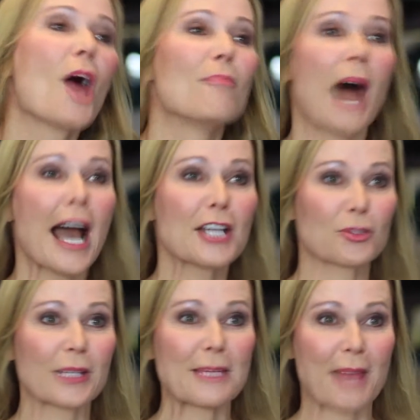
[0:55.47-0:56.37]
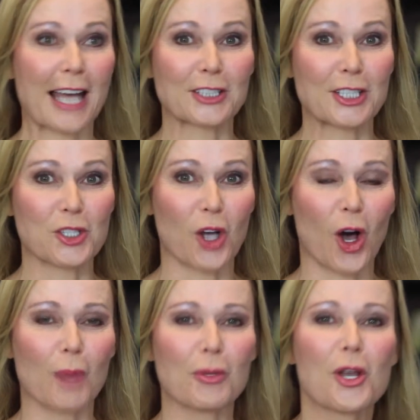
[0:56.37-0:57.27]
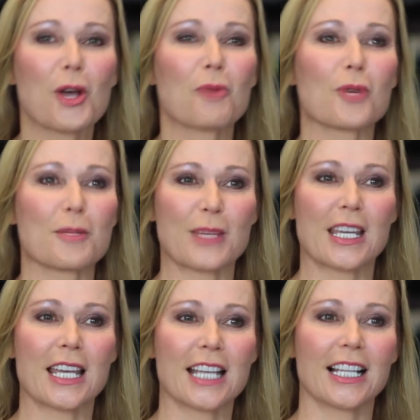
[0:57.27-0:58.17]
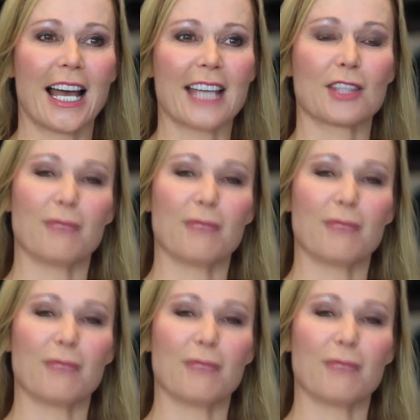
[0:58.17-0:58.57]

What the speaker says: My dream acting job would be like